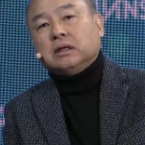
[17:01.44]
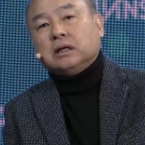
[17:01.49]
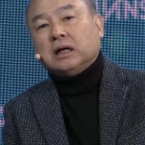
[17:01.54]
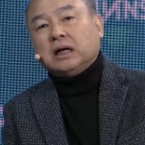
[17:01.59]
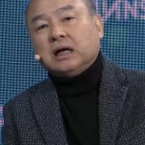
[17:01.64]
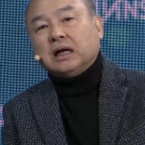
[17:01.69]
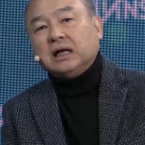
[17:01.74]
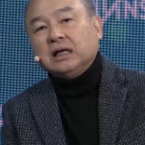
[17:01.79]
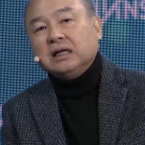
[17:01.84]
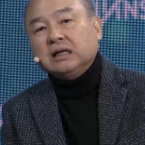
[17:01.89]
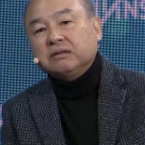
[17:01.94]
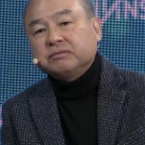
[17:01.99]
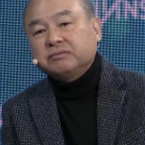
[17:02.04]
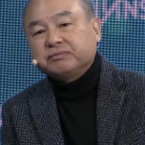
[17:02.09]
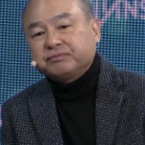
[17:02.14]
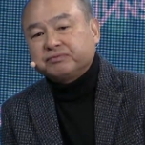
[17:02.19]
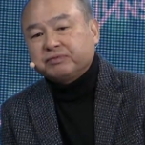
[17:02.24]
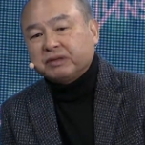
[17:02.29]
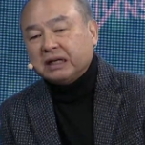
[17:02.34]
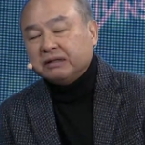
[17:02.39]
I have
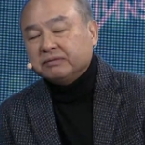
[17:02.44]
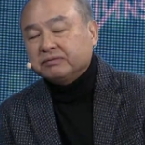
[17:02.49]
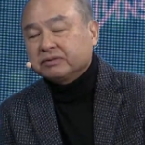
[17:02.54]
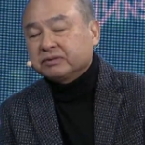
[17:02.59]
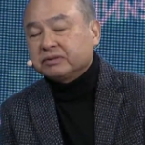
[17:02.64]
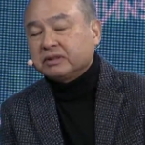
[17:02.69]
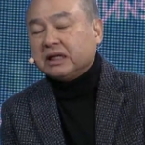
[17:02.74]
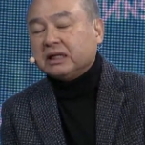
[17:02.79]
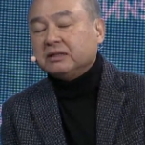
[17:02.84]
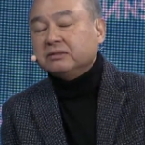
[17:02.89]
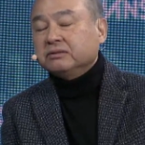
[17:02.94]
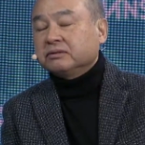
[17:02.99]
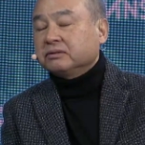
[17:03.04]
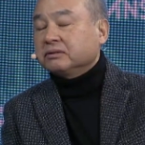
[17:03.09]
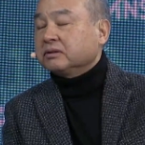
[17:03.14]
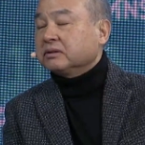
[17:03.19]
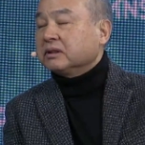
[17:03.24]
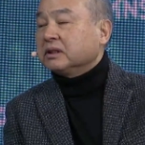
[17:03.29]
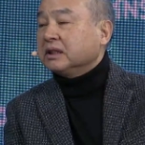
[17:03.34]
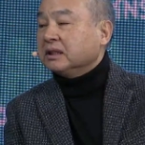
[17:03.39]
five
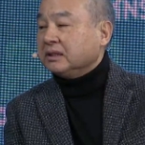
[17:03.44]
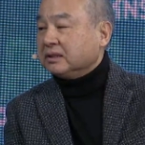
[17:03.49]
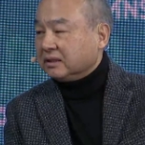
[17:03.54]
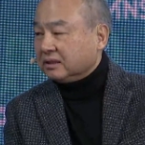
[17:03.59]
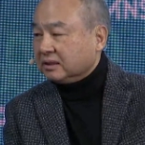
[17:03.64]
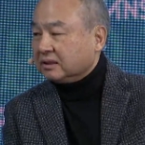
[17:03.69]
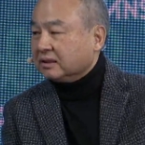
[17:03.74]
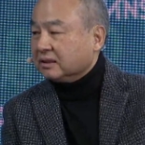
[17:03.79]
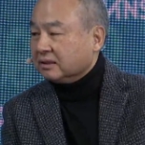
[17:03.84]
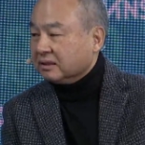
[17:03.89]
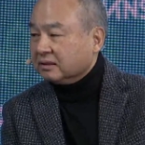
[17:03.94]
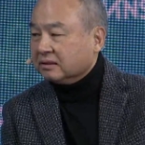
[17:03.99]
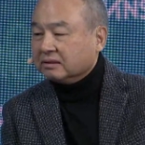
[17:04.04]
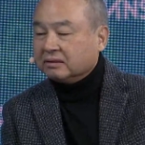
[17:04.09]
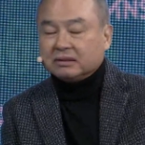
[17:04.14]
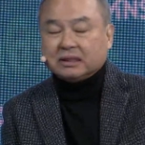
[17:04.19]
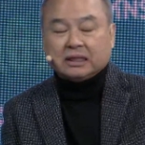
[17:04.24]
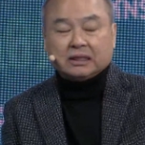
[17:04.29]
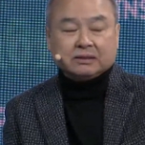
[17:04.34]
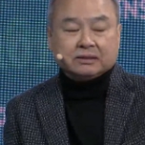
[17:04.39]
grandkids,
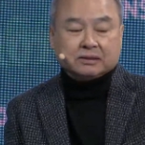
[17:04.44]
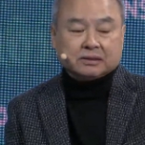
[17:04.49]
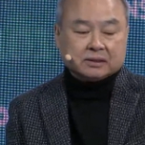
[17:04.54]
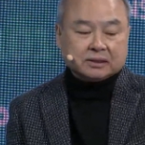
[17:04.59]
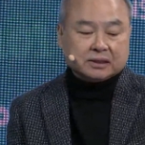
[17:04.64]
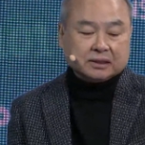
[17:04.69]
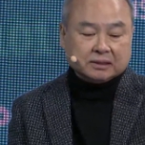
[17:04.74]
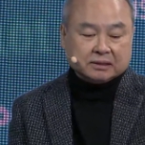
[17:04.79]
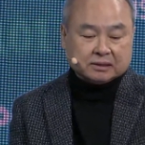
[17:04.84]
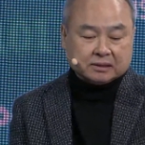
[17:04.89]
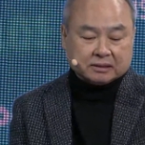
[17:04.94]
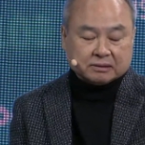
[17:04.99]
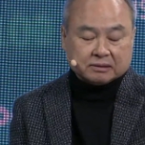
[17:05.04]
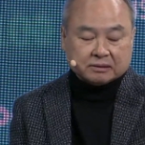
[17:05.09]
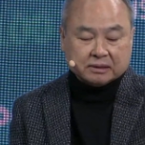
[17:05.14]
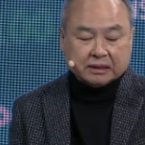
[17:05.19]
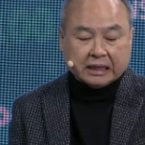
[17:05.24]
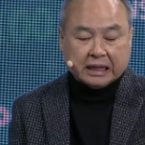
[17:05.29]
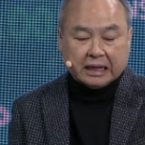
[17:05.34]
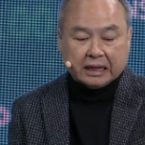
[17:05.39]
grandkids
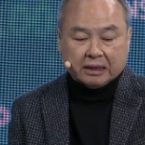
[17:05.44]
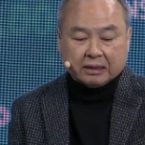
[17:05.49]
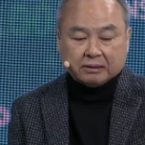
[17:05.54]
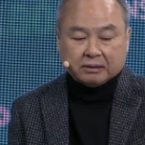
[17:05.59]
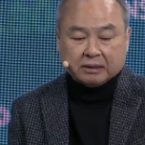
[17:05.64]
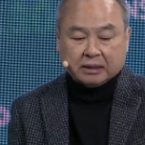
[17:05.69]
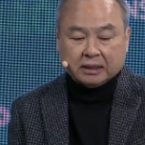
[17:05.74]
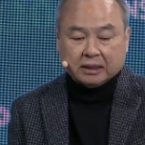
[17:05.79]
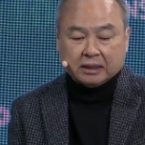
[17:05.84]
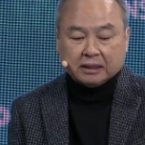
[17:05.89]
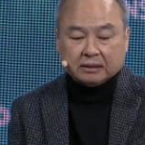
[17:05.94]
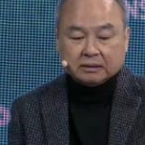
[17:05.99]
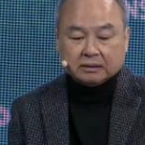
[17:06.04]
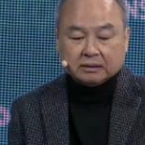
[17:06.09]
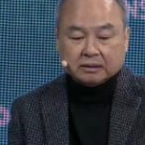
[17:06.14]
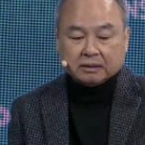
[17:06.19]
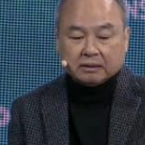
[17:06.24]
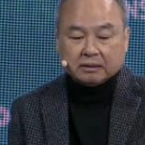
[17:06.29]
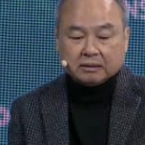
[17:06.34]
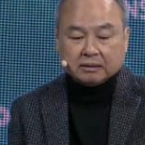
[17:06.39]
now,
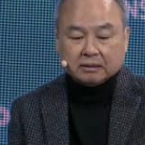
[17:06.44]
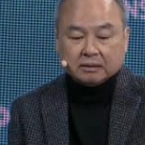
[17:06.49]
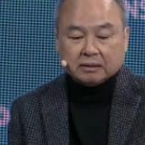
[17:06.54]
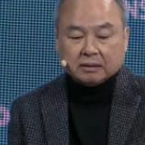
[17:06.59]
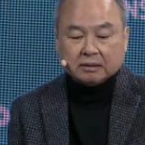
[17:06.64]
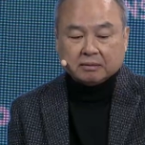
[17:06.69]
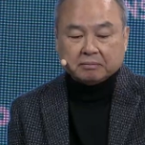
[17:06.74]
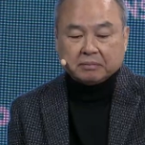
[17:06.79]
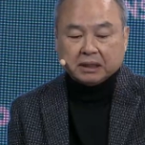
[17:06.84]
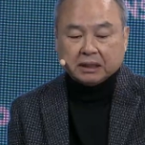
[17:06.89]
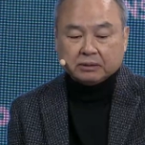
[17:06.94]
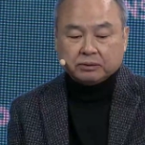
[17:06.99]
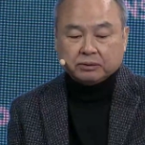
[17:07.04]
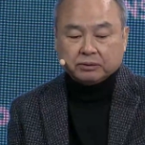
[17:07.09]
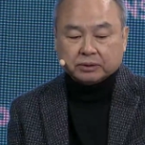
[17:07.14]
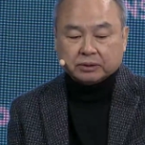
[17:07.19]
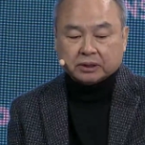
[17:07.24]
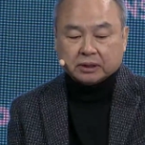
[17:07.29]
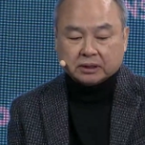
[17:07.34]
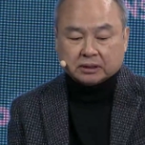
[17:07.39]
and my
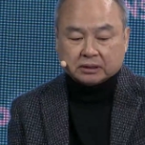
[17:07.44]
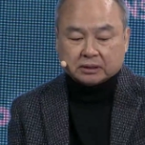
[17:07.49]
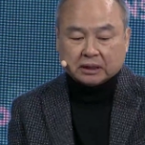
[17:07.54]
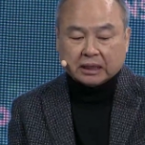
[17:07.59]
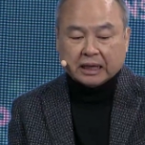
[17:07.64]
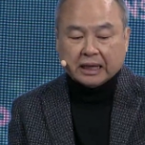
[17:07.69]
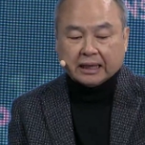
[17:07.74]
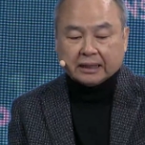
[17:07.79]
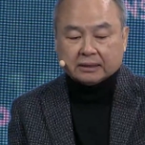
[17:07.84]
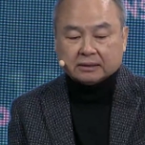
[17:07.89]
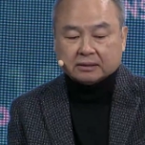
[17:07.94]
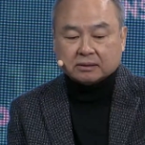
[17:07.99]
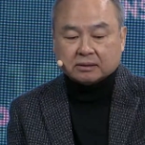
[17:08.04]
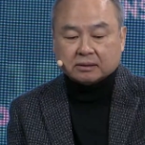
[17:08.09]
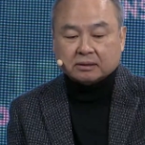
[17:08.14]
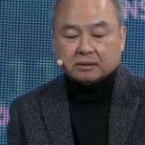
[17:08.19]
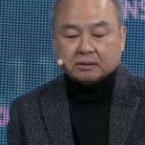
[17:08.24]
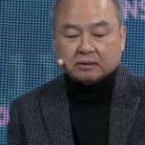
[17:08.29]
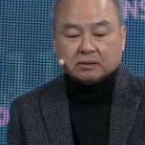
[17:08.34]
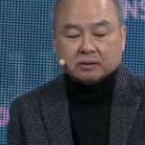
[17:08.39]
daughters ask,
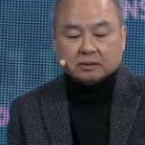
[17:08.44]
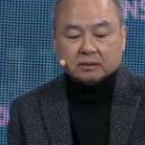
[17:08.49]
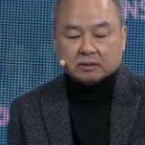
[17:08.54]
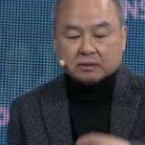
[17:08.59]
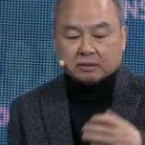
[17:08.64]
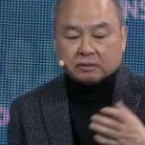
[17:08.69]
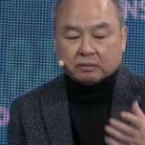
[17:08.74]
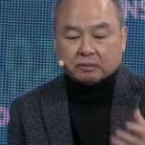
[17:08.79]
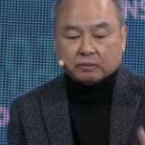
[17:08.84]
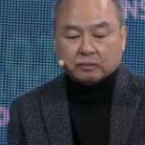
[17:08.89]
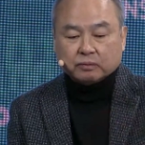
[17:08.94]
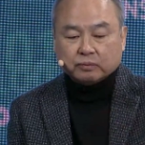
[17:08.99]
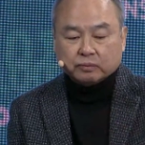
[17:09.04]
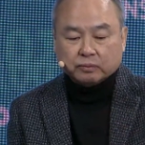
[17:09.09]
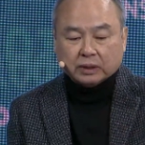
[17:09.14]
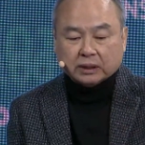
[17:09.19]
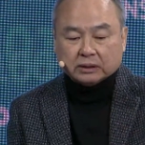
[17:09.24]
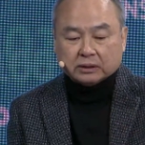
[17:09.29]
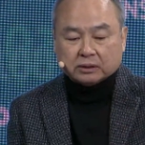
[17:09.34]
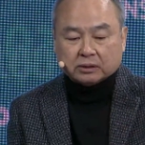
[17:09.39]

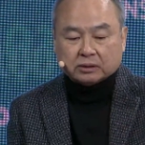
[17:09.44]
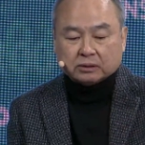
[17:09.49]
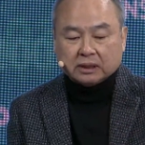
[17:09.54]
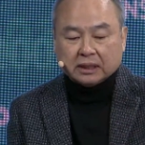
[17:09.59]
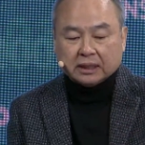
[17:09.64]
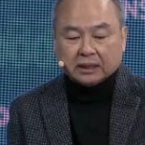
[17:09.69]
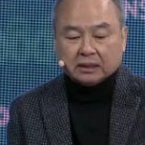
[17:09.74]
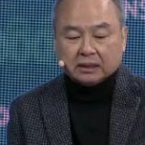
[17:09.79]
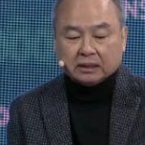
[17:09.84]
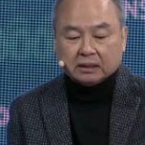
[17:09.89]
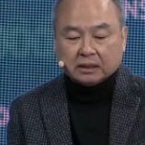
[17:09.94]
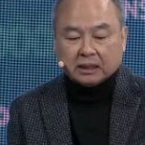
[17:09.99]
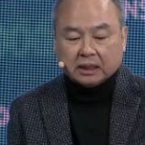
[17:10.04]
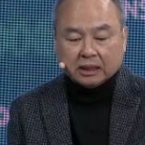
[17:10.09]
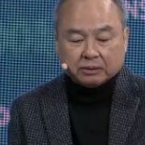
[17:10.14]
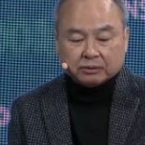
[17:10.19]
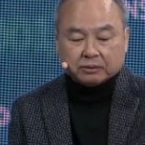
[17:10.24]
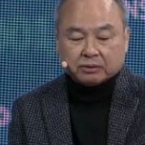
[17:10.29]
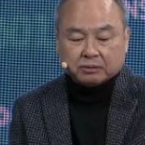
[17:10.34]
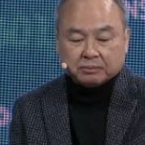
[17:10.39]
what should I
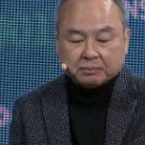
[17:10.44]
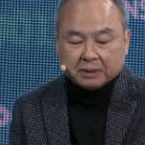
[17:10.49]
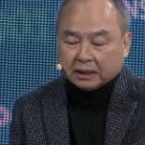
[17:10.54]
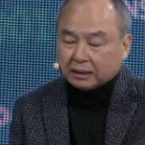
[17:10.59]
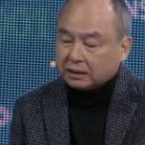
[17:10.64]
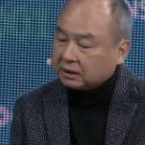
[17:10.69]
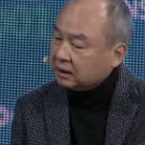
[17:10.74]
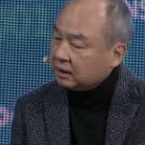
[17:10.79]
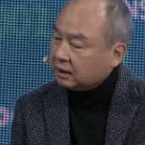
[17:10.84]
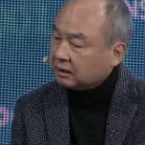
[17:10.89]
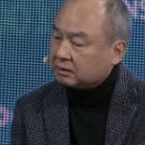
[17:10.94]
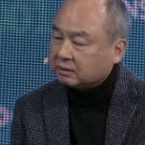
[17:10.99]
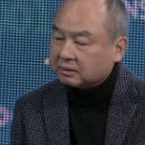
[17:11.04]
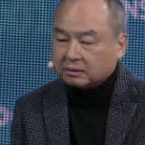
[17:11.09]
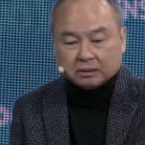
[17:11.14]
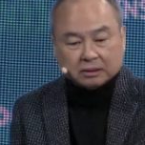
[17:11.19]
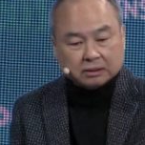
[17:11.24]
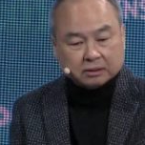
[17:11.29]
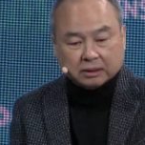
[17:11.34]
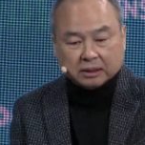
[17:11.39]
tell to my kids?
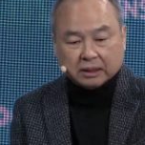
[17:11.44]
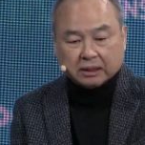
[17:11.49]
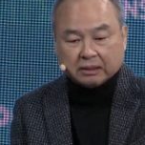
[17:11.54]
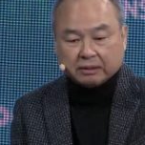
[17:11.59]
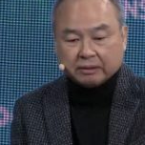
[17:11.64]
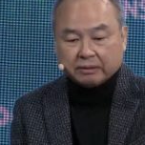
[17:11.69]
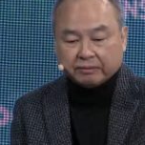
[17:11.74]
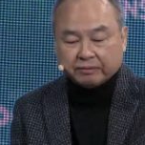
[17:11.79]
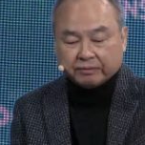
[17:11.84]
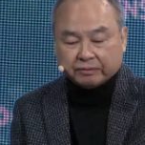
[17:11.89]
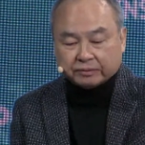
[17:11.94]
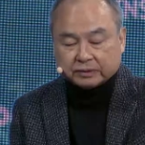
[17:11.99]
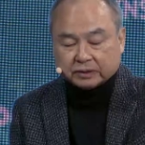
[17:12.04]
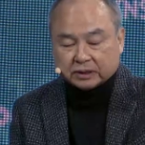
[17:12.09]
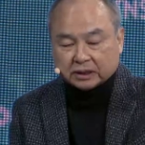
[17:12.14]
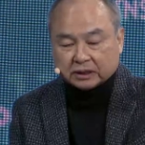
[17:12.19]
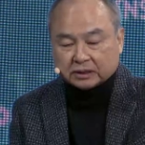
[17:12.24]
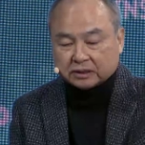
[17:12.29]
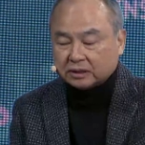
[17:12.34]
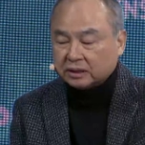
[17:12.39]
You know, they're
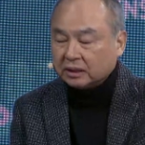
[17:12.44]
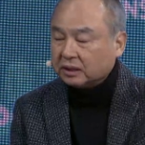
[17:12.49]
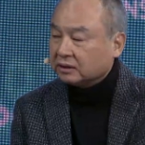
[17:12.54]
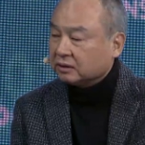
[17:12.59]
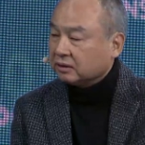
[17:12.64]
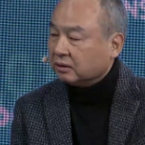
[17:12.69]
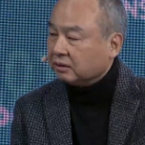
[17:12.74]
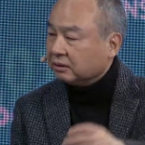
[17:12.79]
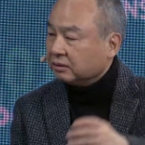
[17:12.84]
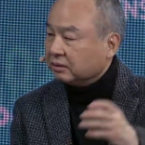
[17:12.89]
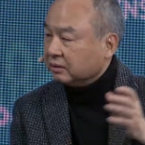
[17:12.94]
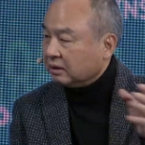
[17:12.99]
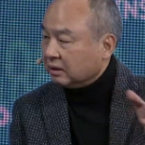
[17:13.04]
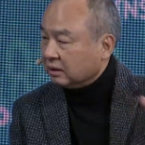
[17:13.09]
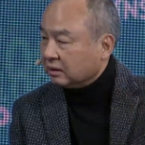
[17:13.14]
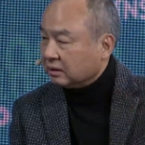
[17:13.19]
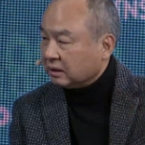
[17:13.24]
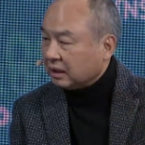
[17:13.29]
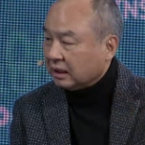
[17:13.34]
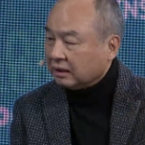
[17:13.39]
six years old,
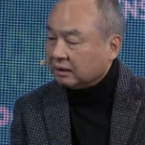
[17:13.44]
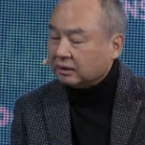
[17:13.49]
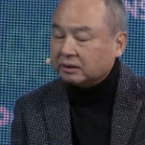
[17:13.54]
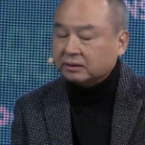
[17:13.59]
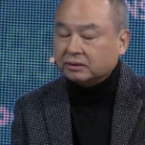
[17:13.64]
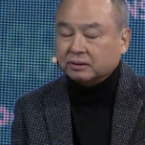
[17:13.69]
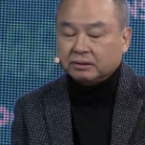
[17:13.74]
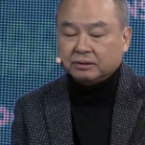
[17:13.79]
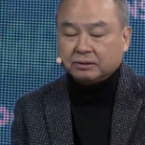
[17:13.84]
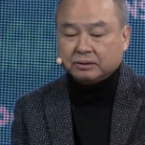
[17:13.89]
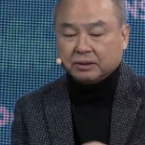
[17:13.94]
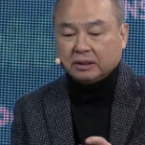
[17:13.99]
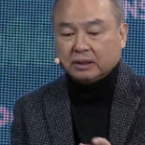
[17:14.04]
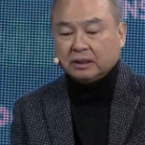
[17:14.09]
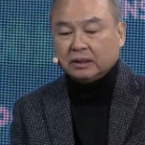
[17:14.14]
10 years old.